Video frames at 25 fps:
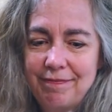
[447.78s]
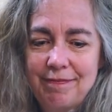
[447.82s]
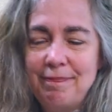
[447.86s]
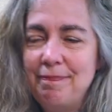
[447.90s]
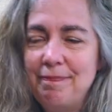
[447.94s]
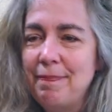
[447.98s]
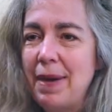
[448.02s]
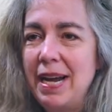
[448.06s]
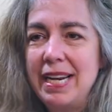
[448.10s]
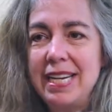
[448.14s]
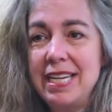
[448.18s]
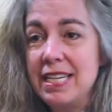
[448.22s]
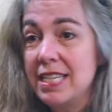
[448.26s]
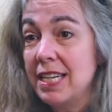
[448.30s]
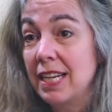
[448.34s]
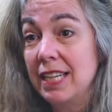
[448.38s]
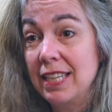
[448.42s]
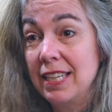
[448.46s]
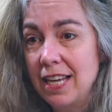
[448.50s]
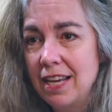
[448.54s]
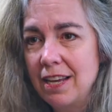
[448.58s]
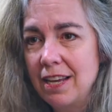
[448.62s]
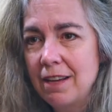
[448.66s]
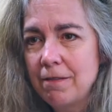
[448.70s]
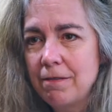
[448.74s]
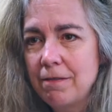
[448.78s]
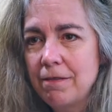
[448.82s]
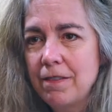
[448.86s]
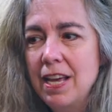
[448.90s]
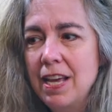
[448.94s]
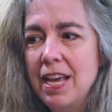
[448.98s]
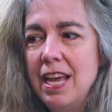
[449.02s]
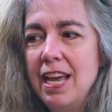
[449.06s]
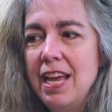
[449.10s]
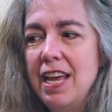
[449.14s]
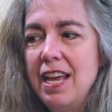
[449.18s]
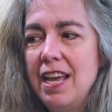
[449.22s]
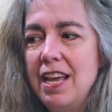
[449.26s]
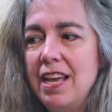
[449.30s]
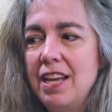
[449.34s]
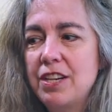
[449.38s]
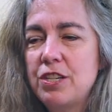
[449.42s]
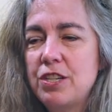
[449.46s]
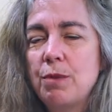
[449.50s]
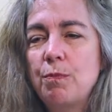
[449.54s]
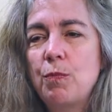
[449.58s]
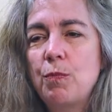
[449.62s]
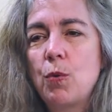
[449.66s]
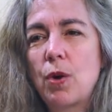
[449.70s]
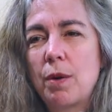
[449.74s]
money to live
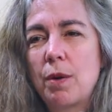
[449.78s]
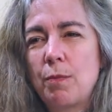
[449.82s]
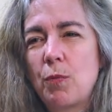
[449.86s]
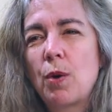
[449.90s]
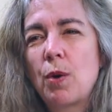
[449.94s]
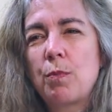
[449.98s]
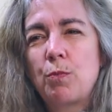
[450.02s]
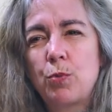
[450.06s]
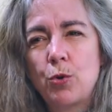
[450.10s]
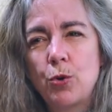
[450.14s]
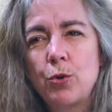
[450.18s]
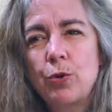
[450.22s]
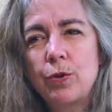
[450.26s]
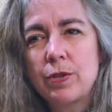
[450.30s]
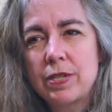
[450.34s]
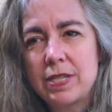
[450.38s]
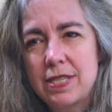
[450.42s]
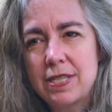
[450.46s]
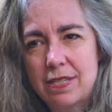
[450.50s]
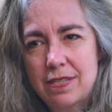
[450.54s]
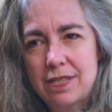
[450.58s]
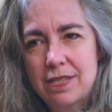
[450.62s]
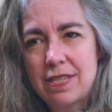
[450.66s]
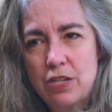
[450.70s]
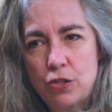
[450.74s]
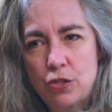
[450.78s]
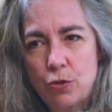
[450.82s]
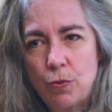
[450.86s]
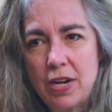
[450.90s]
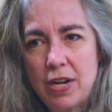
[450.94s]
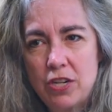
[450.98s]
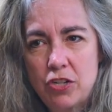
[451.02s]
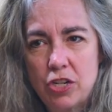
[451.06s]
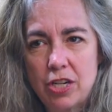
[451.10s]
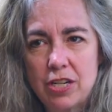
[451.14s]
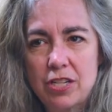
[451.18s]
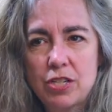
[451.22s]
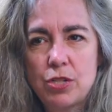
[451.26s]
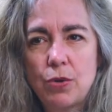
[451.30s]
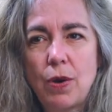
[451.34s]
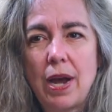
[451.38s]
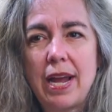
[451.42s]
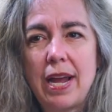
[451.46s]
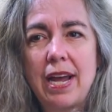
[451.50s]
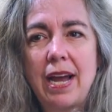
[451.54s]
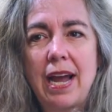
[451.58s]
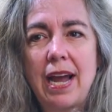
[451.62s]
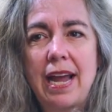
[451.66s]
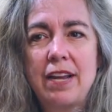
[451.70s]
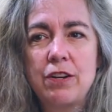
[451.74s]
into more and more brutal situations. So
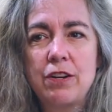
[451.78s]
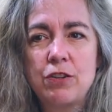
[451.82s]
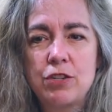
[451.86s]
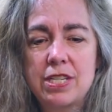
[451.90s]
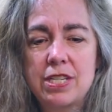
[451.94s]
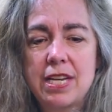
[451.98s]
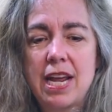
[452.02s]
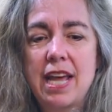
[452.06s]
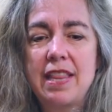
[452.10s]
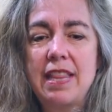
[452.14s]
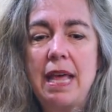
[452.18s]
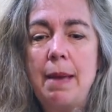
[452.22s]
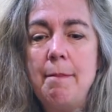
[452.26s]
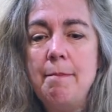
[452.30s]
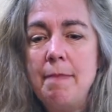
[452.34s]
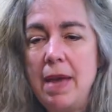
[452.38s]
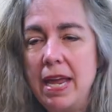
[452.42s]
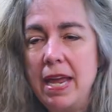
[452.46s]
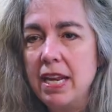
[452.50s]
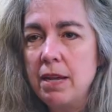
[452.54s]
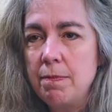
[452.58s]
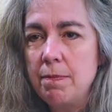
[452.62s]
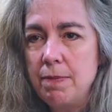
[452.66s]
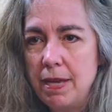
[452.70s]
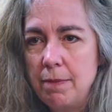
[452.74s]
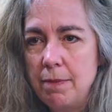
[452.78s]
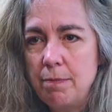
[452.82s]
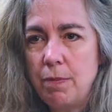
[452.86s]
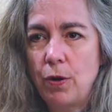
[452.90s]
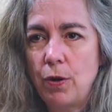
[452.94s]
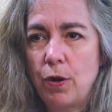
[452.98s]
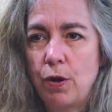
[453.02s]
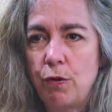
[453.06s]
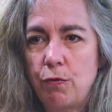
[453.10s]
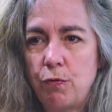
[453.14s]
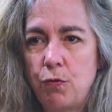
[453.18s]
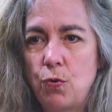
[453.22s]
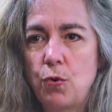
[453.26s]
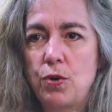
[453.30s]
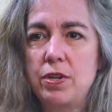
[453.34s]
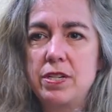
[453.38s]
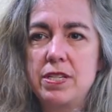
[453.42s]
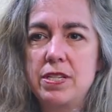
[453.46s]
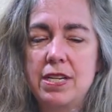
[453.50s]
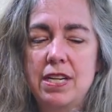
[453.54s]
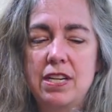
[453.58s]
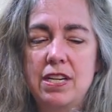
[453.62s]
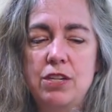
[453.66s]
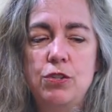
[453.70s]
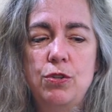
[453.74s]
I, I, understand that many people are
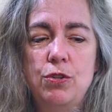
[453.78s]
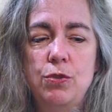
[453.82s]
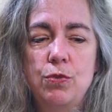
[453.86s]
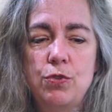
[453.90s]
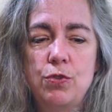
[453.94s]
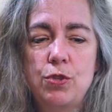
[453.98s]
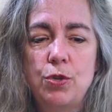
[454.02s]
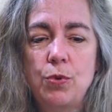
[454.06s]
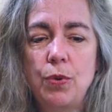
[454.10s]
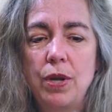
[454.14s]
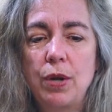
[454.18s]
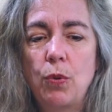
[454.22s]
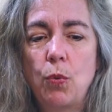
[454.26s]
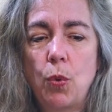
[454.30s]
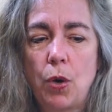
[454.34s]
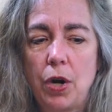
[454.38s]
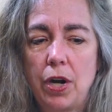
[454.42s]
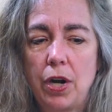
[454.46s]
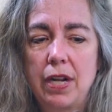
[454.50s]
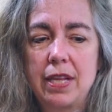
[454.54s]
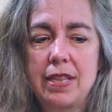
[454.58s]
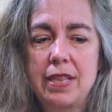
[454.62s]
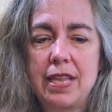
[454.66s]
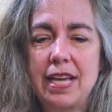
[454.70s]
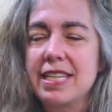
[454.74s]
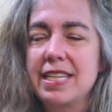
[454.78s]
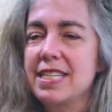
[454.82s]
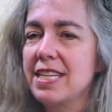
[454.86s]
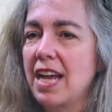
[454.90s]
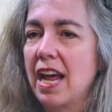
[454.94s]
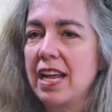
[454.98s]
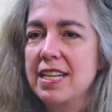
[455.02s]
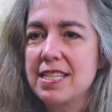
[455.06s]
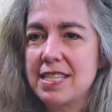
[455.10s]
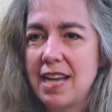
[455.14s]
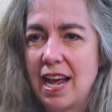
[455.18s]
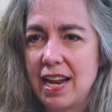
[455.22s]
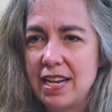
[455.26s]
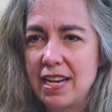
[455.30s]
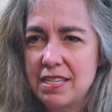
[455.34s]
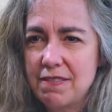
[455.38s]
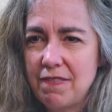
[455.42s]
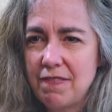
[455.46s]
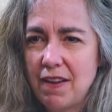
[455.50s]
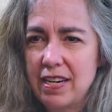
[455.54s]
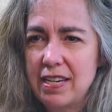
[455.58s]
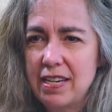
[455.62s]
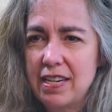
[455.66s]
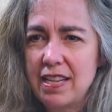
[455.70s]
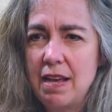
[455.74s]
forced into doing work that is not
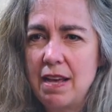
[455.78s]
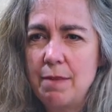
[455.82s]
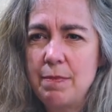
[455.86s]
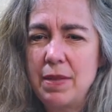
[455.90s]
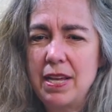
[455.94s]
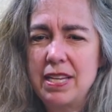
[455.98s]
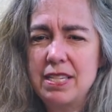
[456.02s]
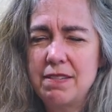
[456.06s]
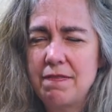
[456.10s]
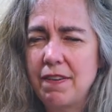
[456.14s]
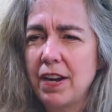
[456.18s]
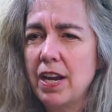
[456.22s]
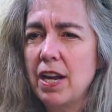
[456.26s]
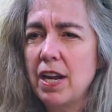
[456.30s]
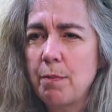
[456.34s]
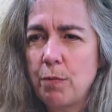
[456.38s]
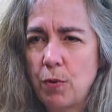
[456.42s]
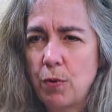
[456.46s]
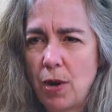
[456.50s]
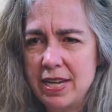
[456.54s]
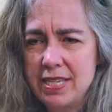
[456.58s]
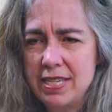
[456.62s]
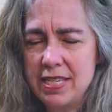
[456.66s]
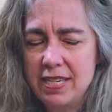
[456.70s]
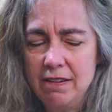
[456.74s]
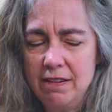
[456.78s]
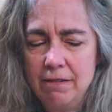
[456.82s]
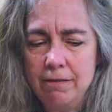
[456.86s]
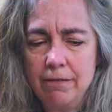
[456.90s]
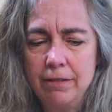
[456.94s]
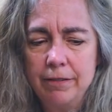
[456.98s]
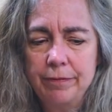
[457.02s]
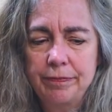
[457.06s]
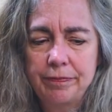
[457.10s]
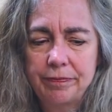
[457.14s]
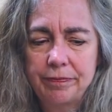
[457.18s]
satisfying to them, that's very oppressive.